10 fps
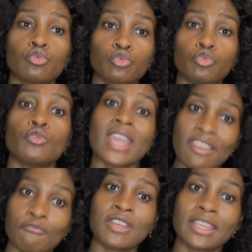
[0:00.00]
to do
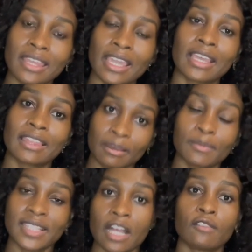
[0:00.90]
everything
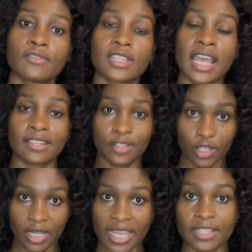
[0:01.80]
themselves as a
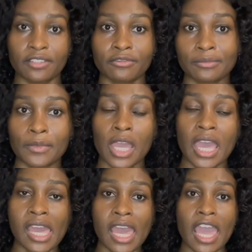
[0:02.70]
collective.
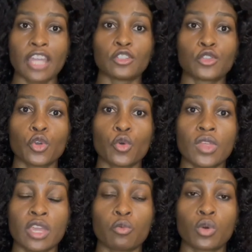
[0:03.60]
And so
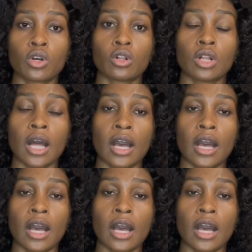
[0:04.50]
they will,